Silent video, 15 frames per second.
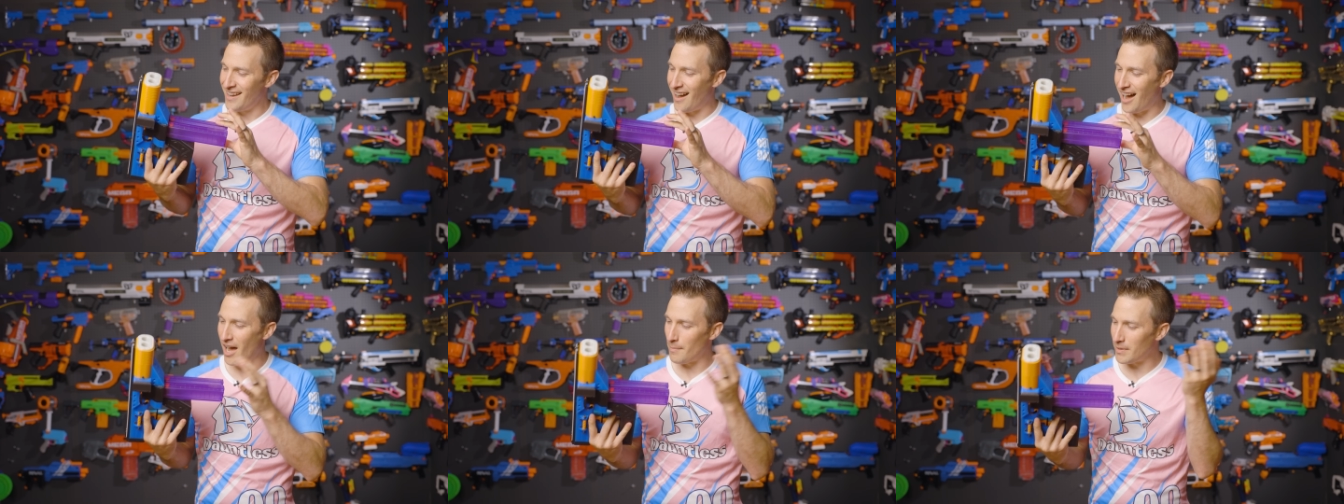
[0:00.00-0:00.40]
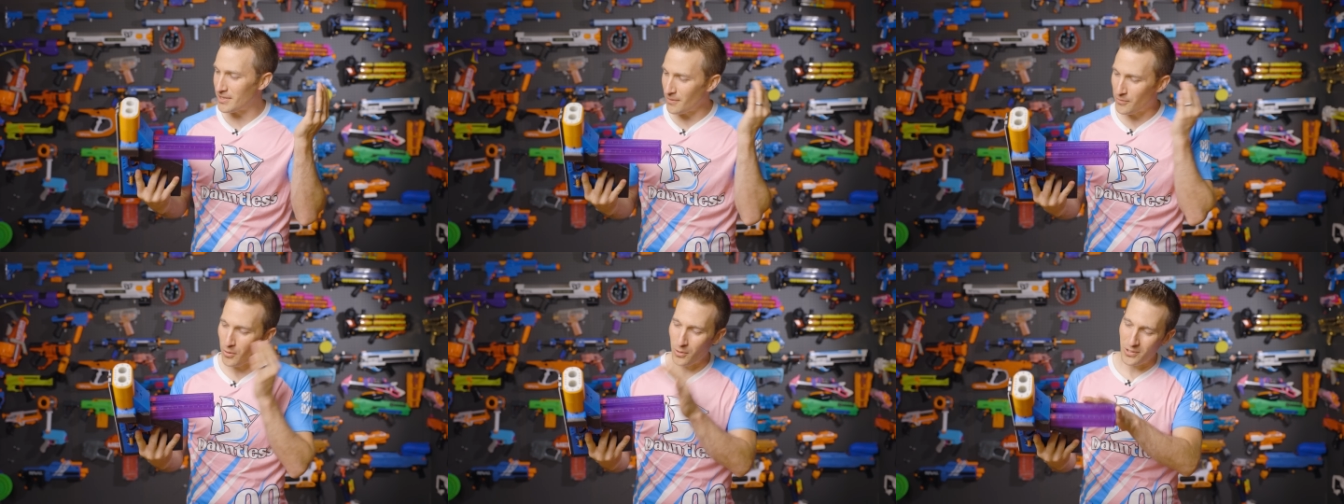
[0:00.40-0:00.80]
Um, it's,
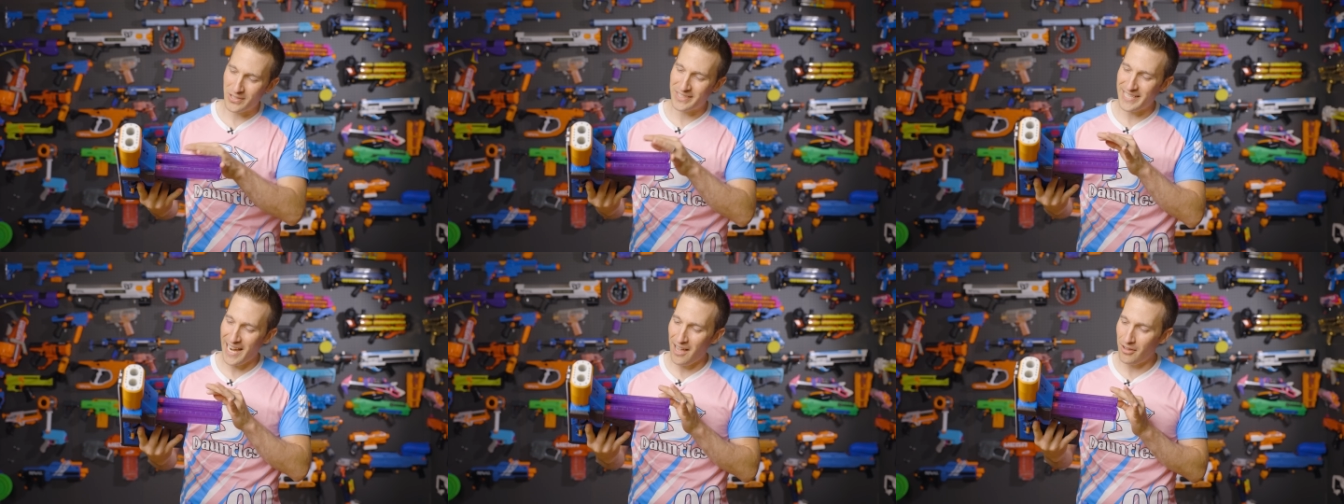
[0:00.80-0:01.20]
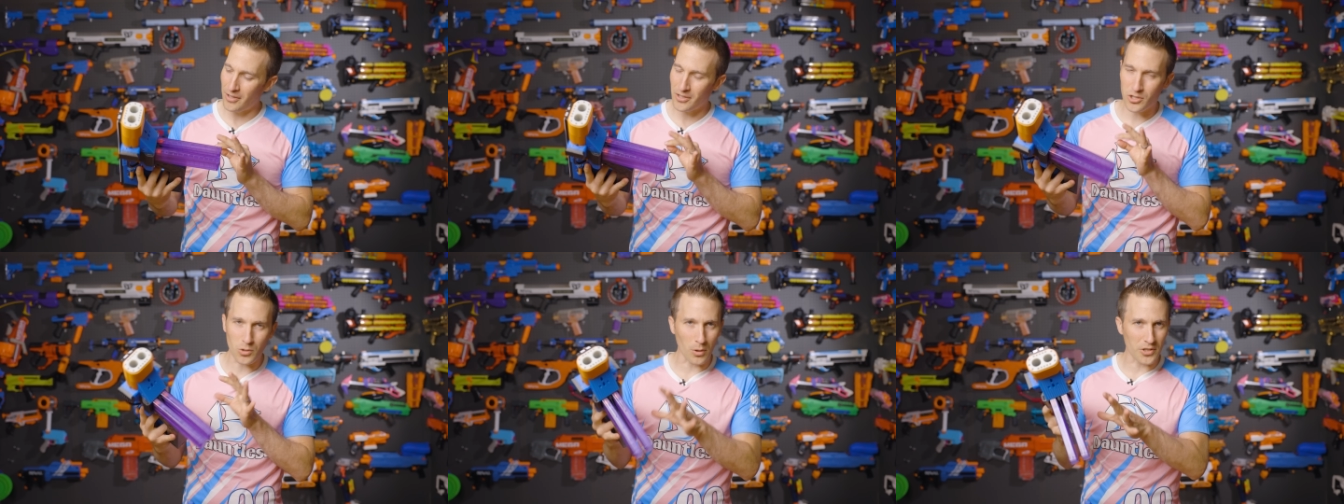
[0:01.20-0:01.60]
of course,
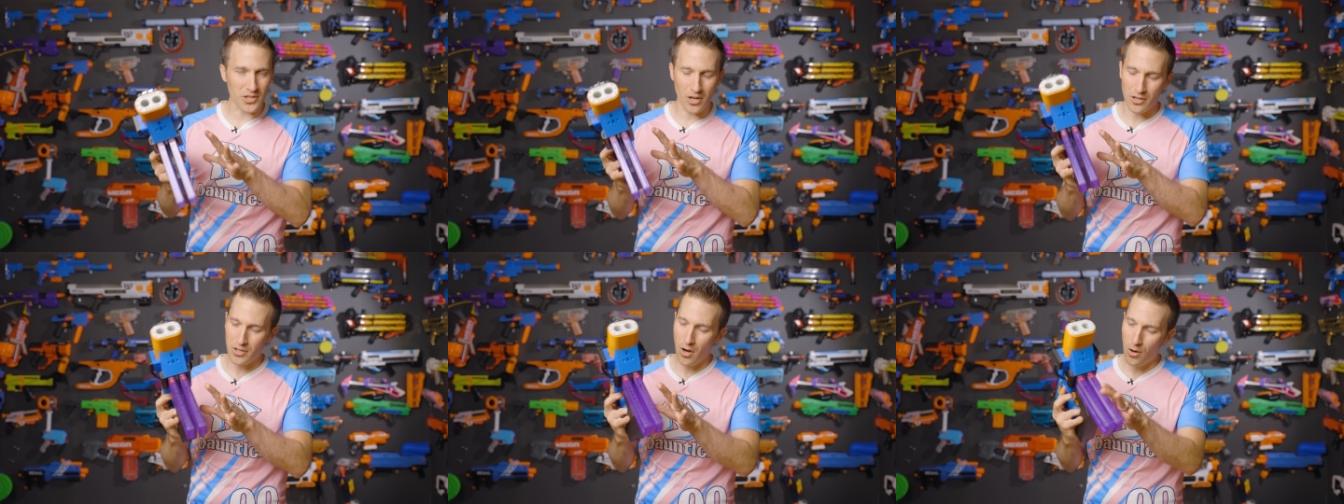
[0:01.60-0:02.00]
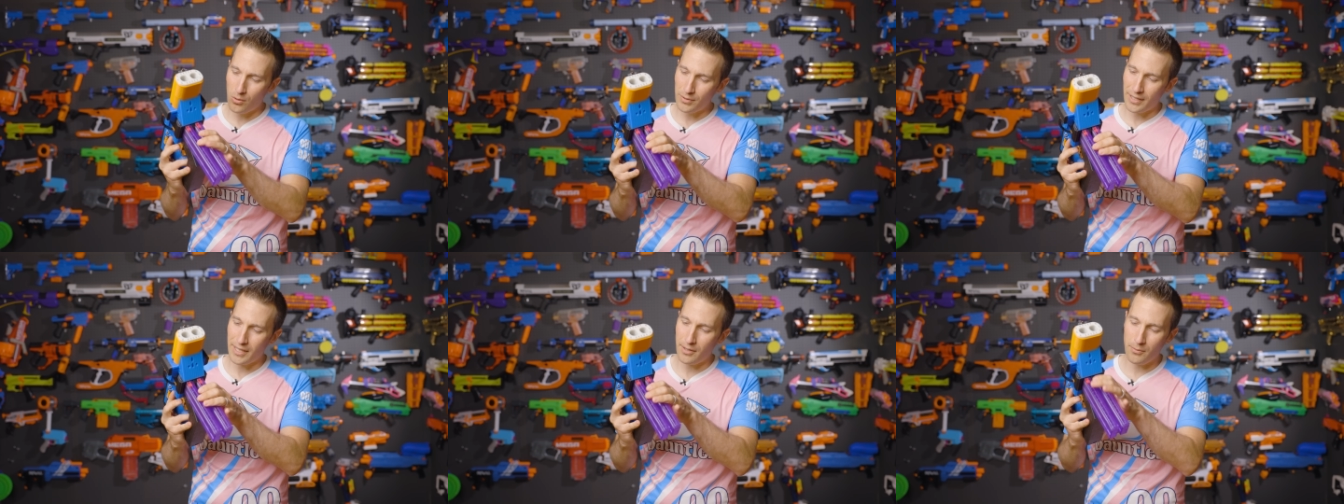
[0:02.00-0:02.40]
Talon short dart
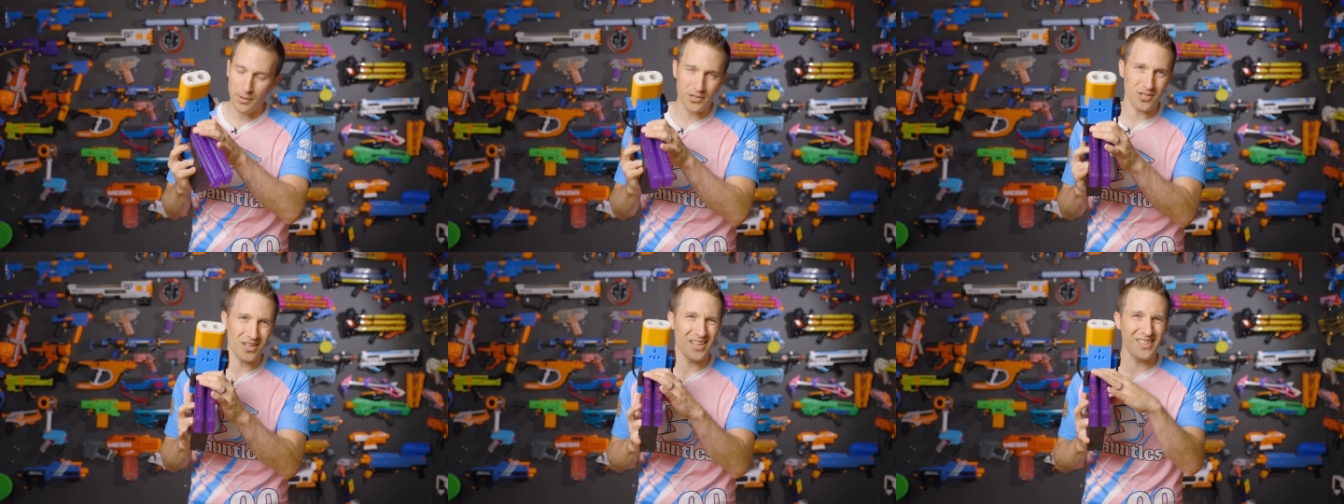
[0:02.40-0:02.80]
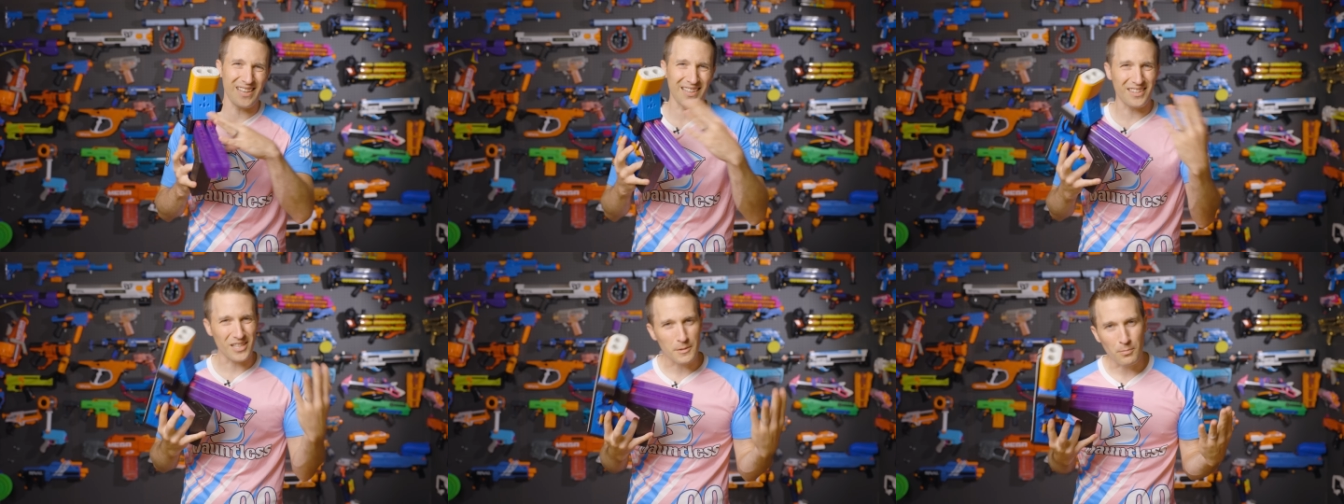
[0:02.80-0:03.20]
only, which is,
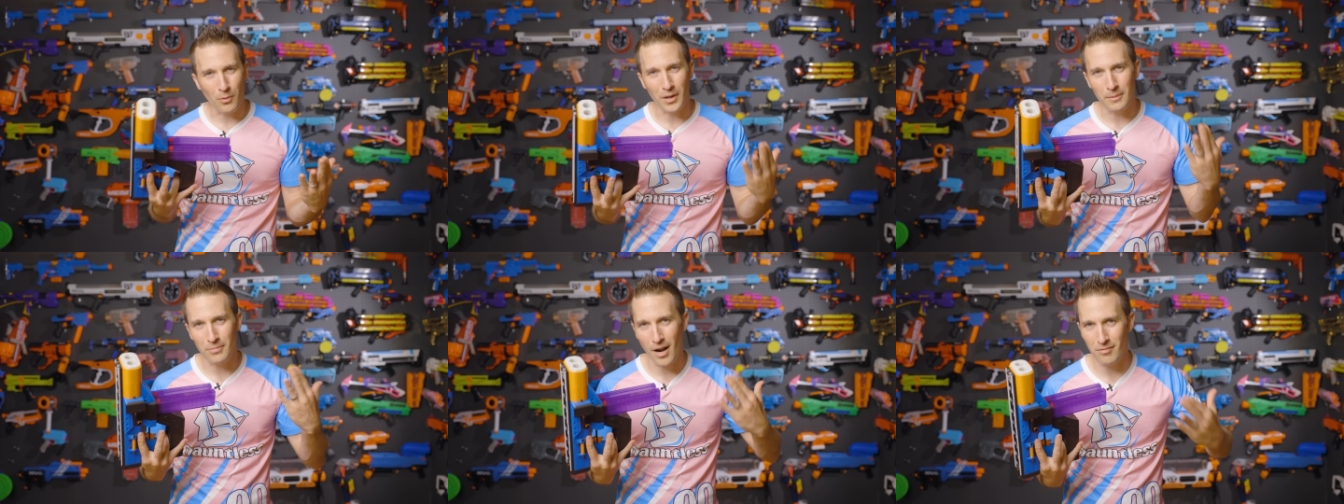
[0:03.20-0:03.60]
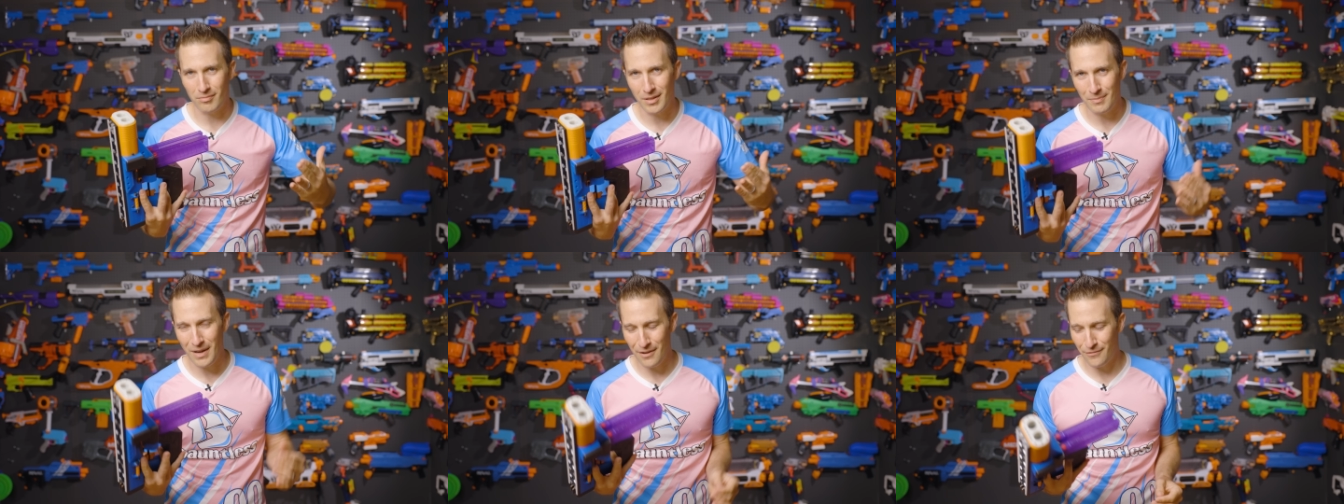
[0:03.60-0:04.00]
at this point,
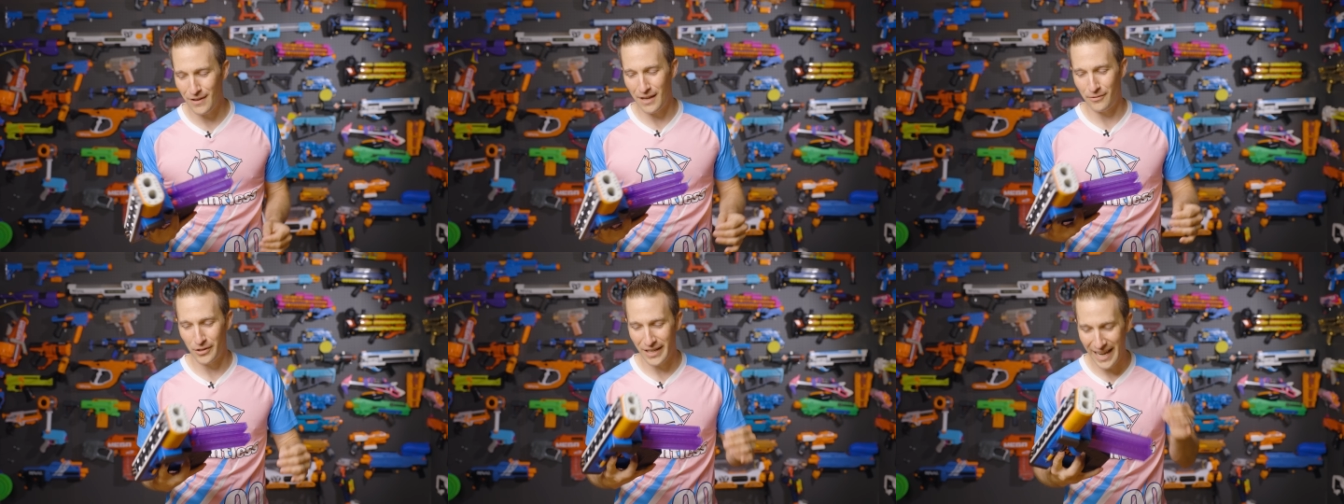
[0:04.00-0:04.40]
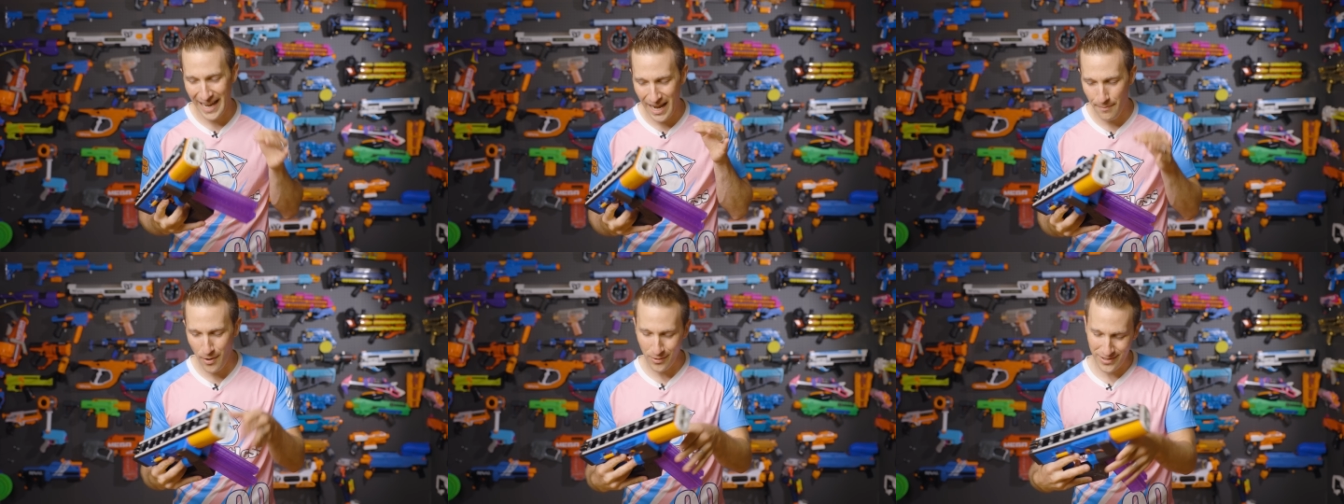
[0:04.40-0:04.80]
probably my favorite
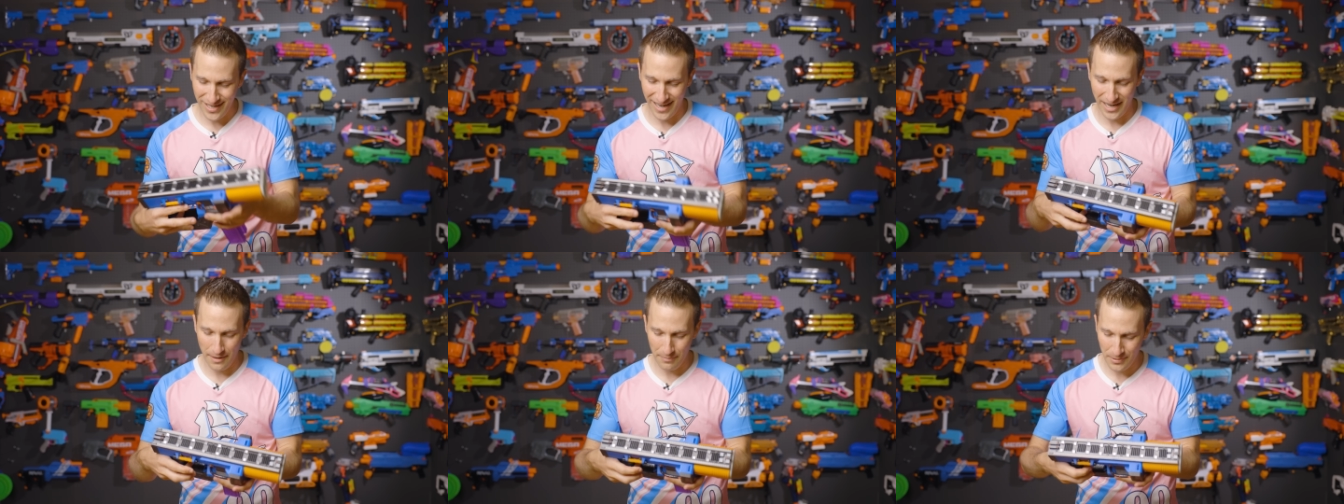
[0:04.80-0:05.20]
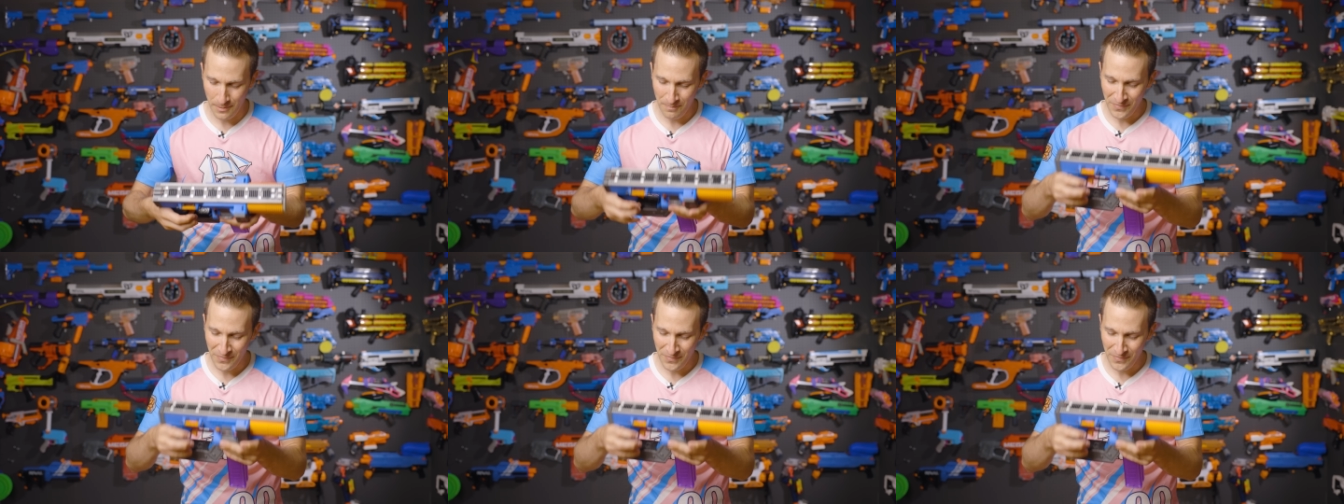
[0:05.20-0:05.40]
ammo type.